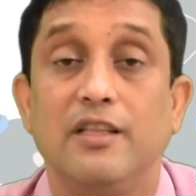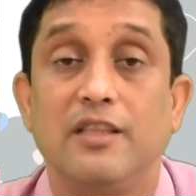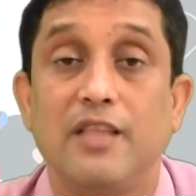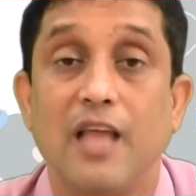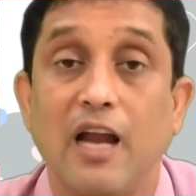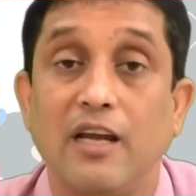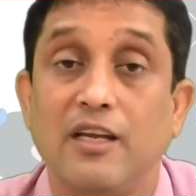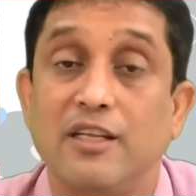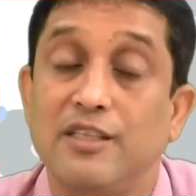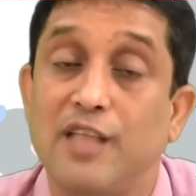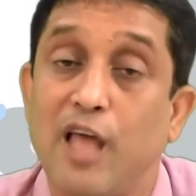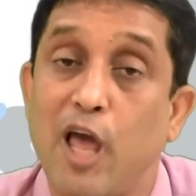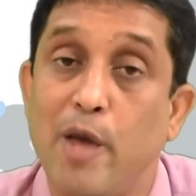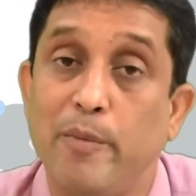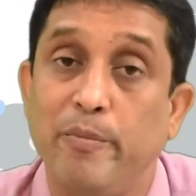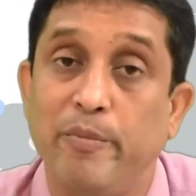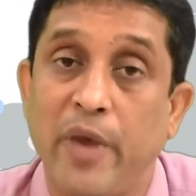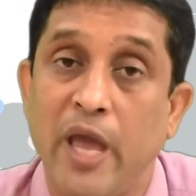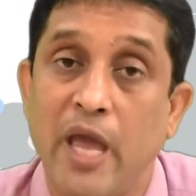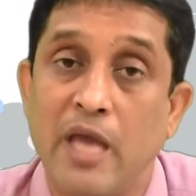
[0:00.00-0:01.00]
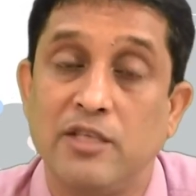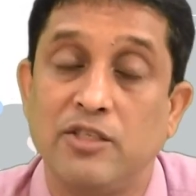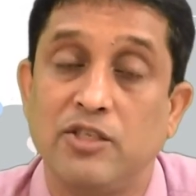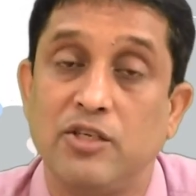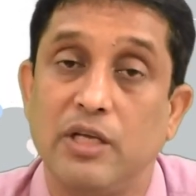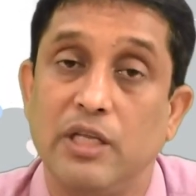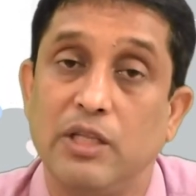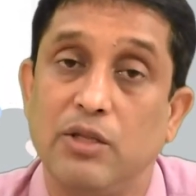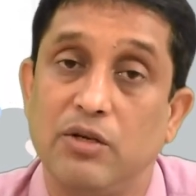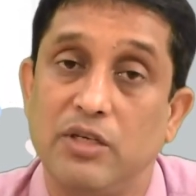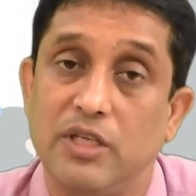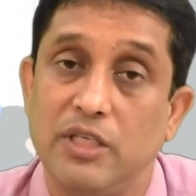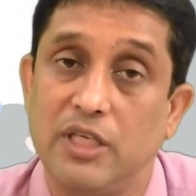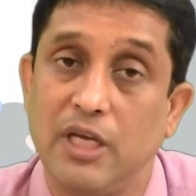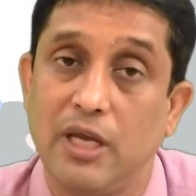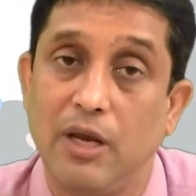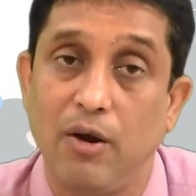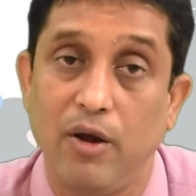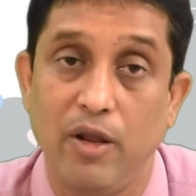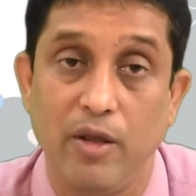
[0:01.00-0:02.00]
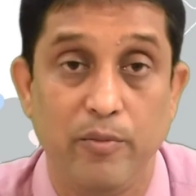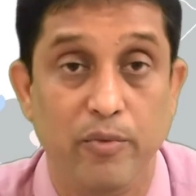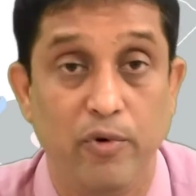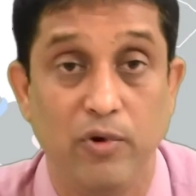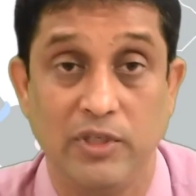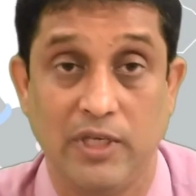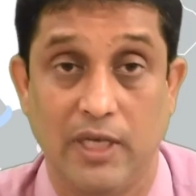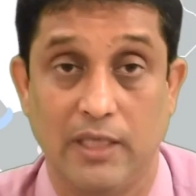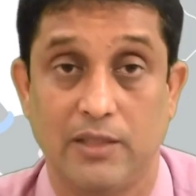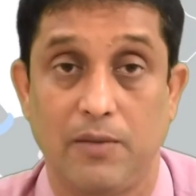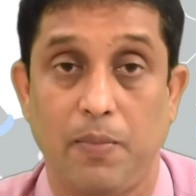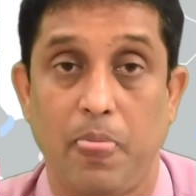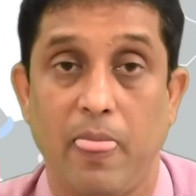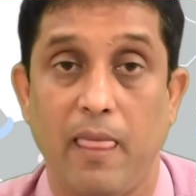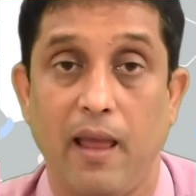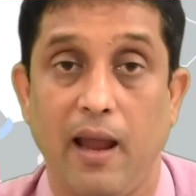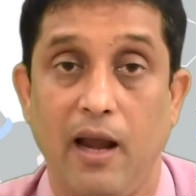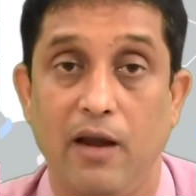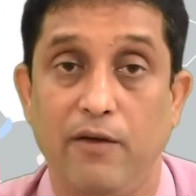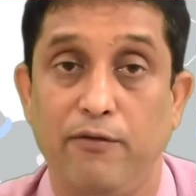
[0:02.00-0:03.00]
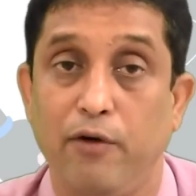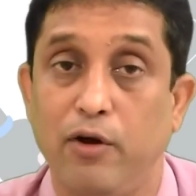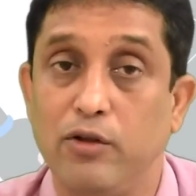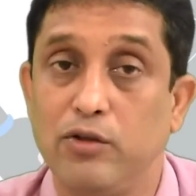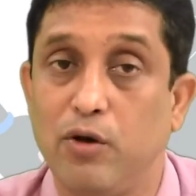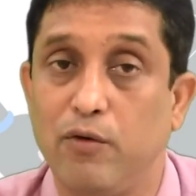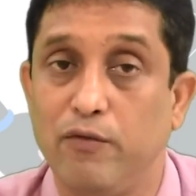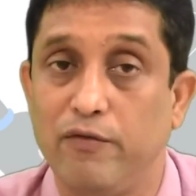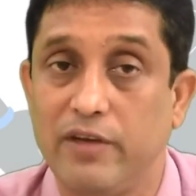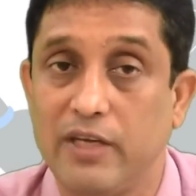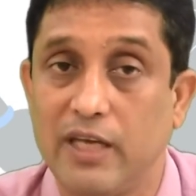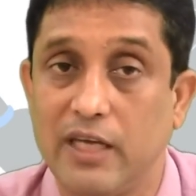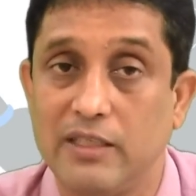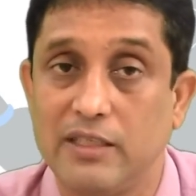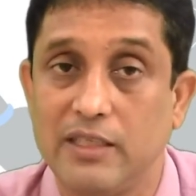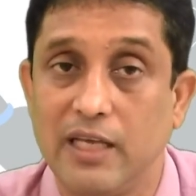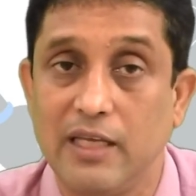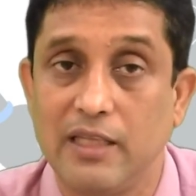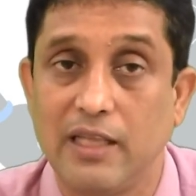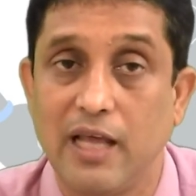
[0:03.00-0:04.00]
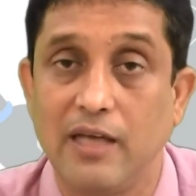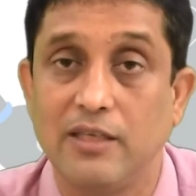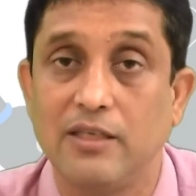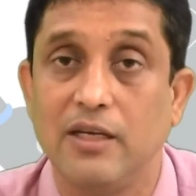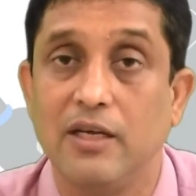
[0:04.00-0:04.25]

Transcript: that they have faced in the teaching learning process. And further we can say that